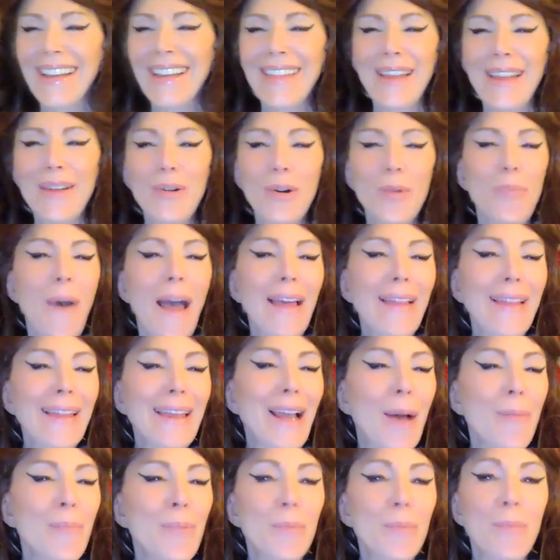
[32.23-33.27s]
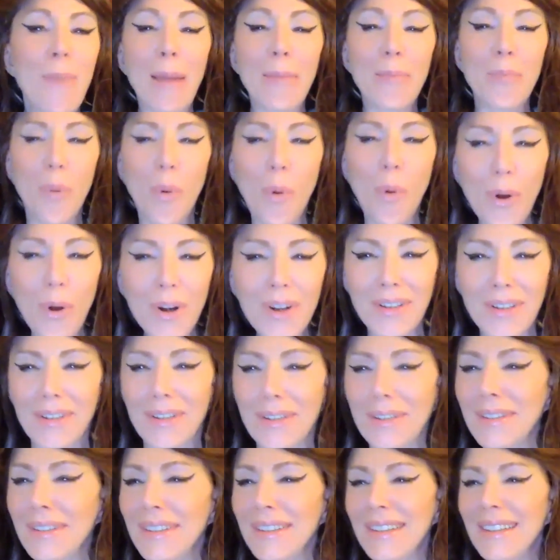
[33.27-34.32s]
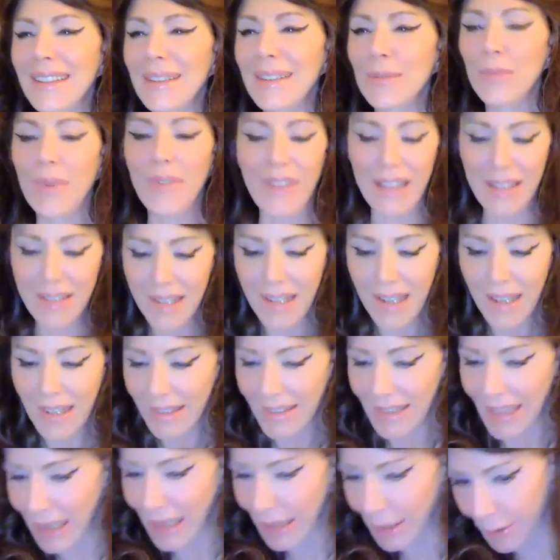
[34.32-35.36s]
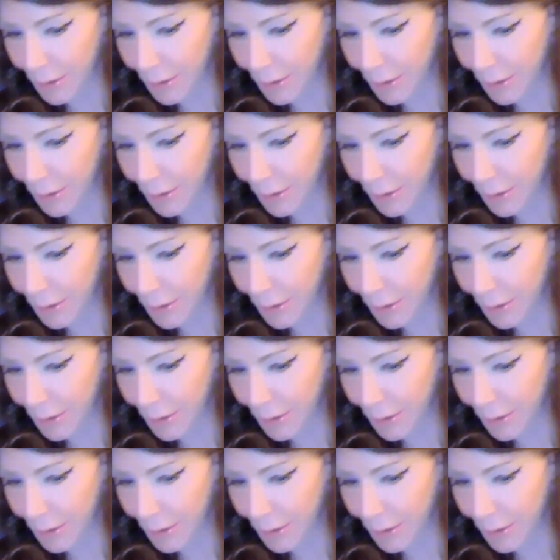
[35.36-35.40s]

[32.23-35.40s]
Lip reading: They were piling up in my portal with these little